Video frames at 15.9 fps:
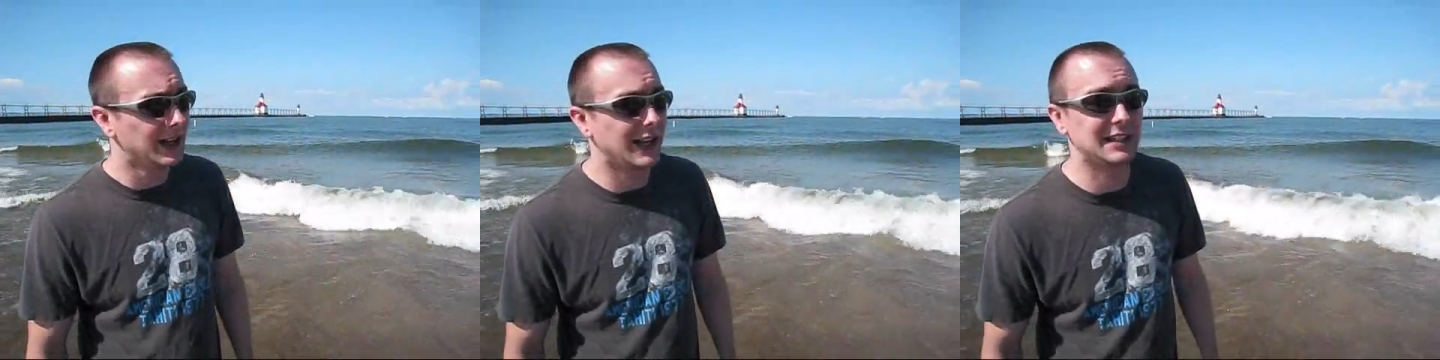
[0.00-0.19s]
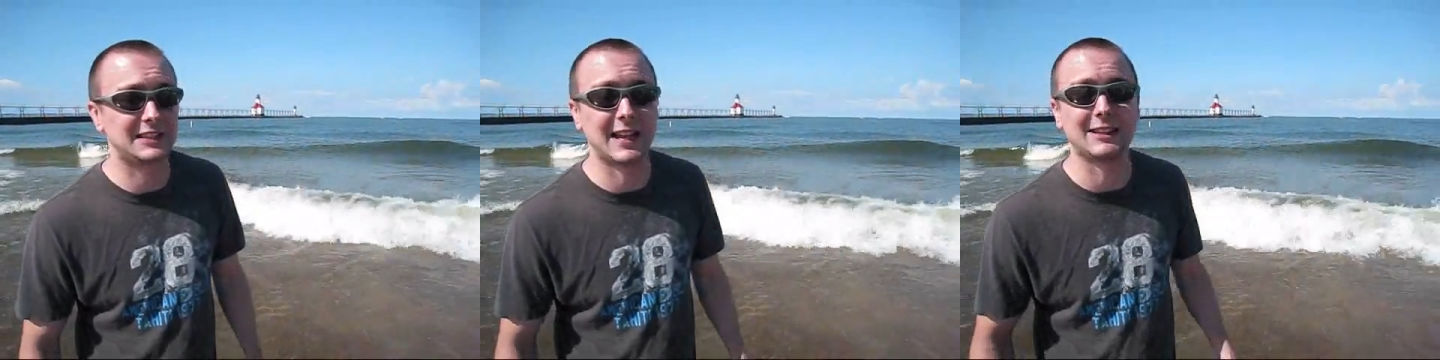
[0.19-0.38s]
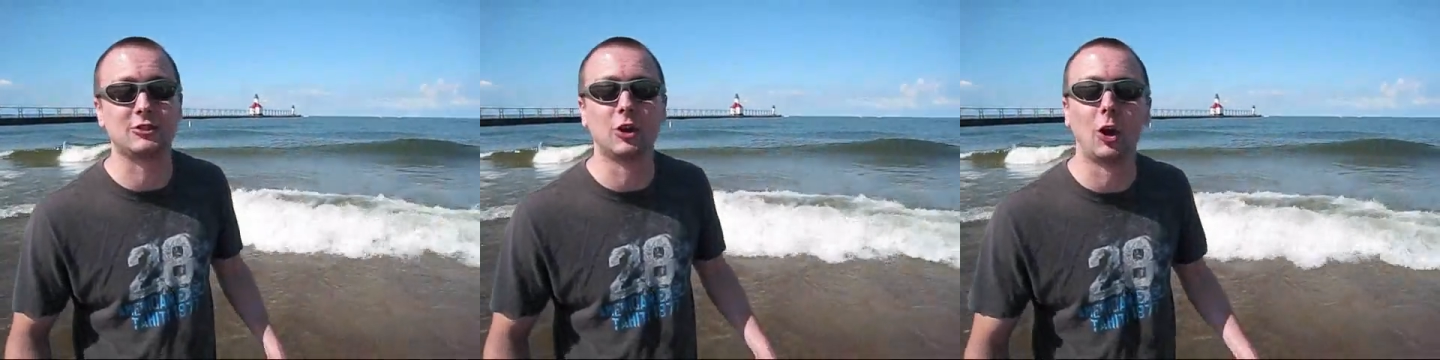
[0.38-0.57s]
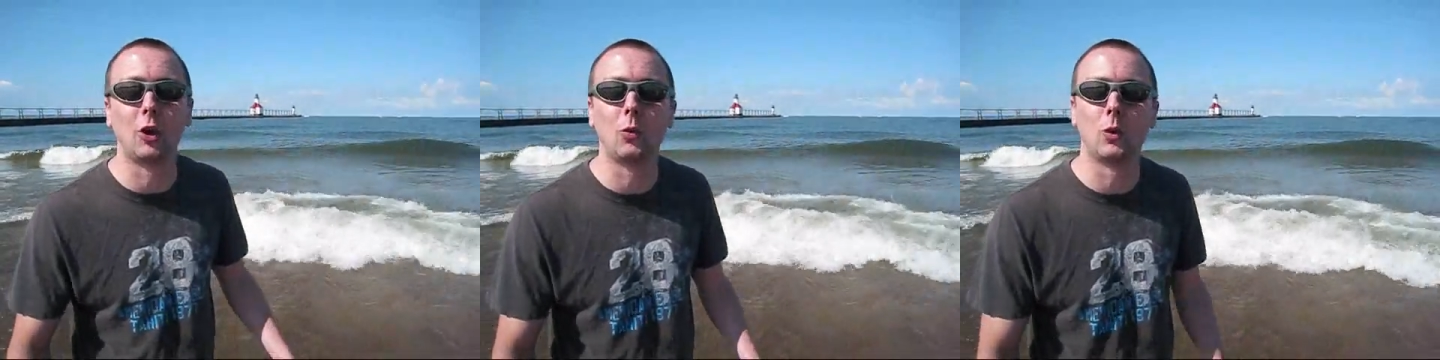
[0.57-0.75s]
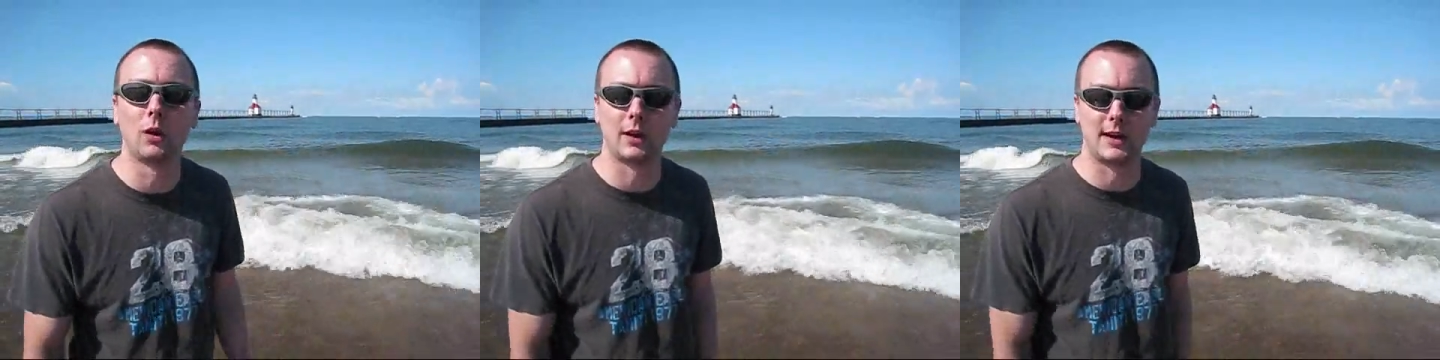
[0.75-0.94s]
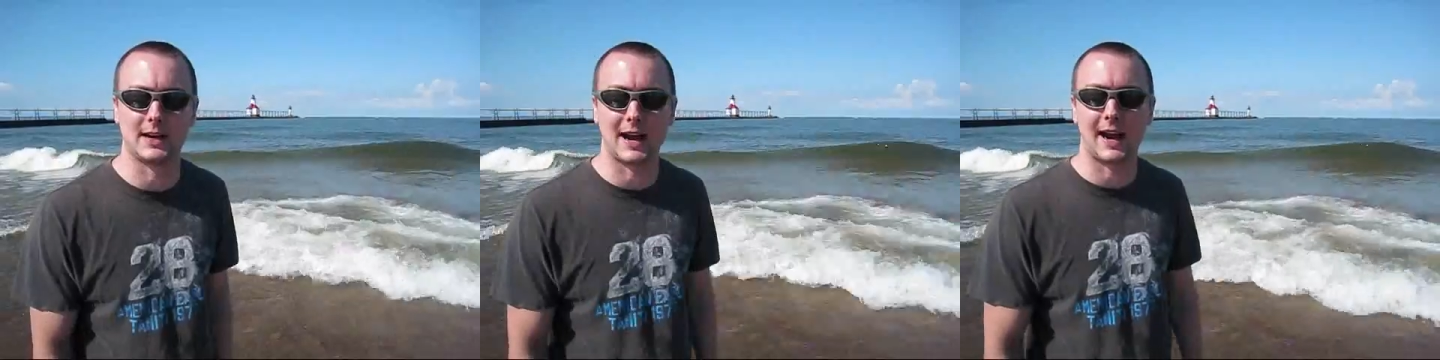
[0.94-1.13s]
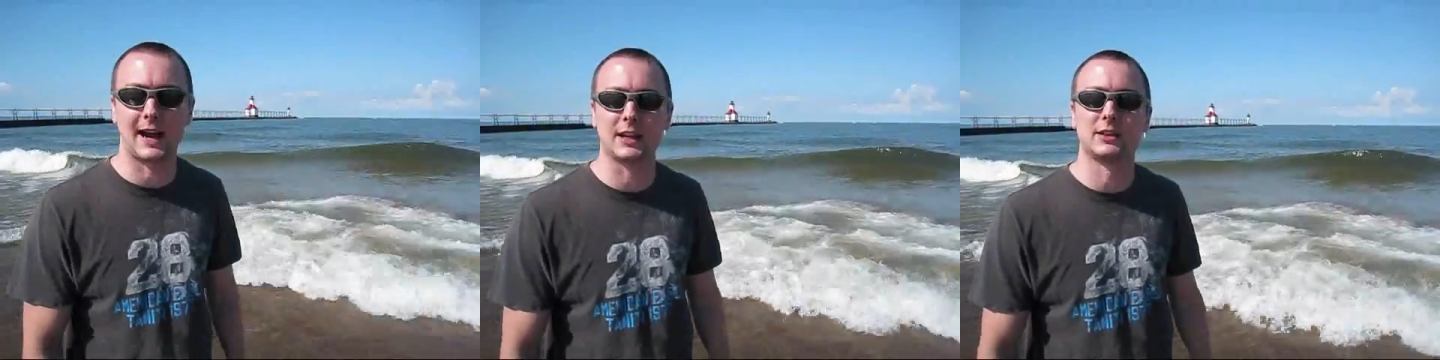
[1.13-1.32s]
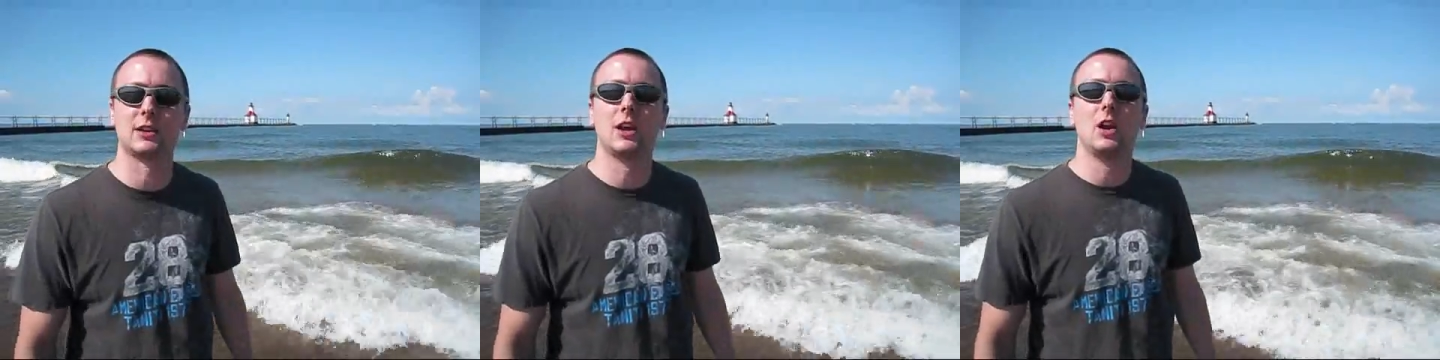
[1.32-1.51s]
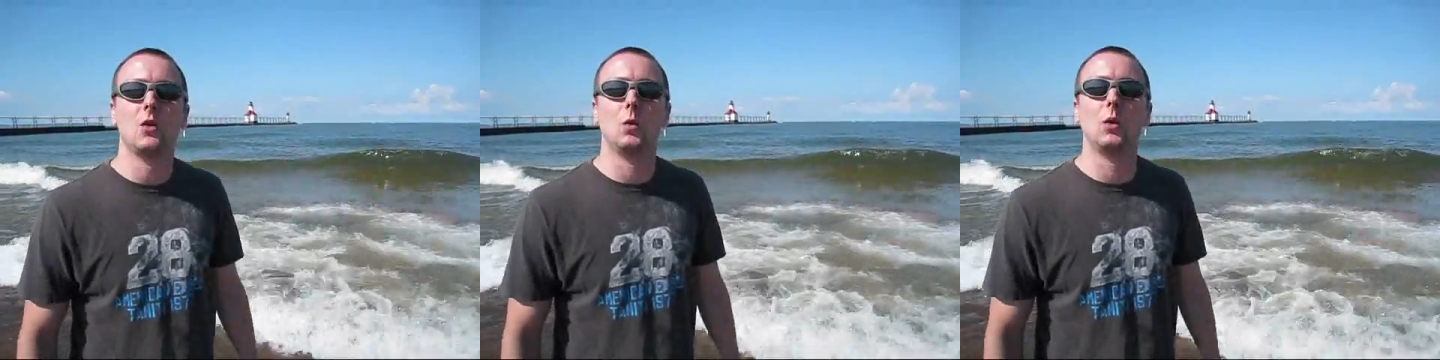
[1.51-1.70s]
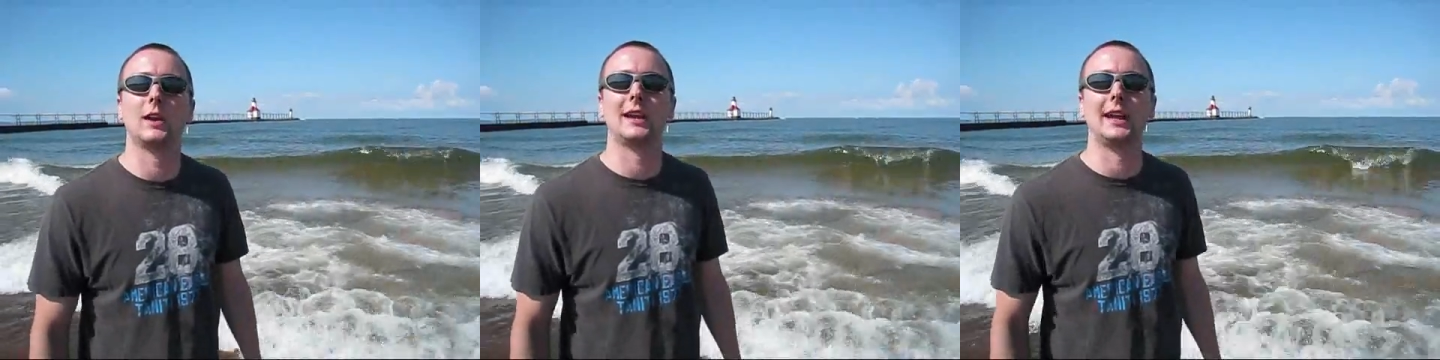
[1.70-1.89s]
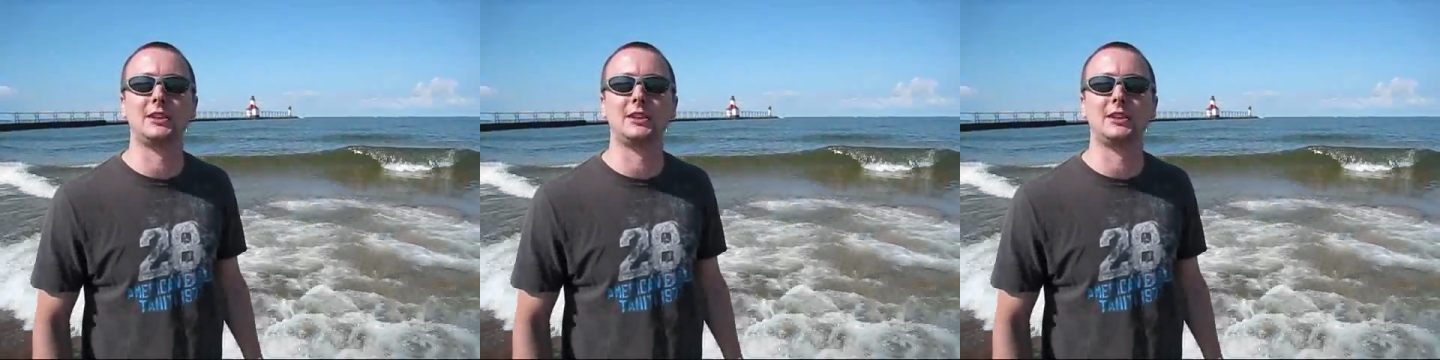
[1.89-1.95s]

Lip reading: He said, "Don't worry guys, we'll